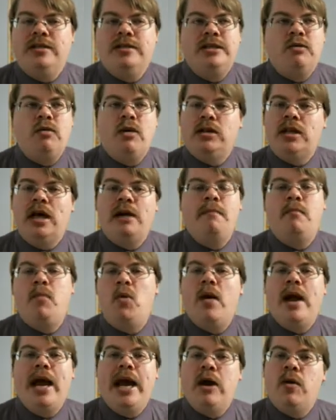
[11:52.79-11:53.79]
There are a lot
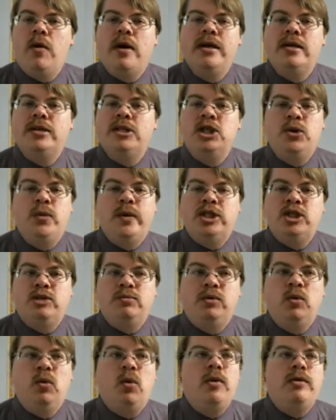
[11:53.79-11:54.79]
more areas to
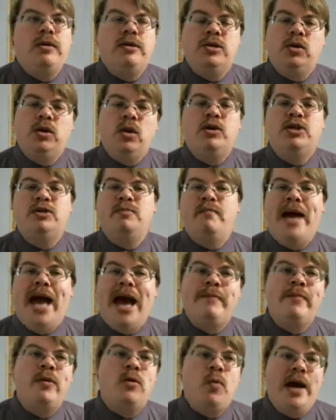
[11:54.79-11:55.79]
explore. There's a large
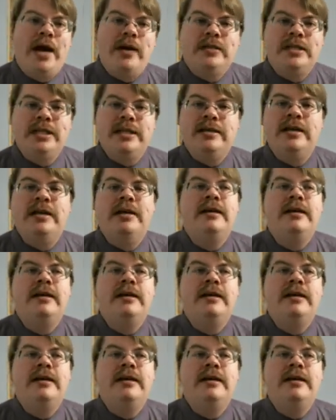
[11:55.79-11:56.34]
map around it.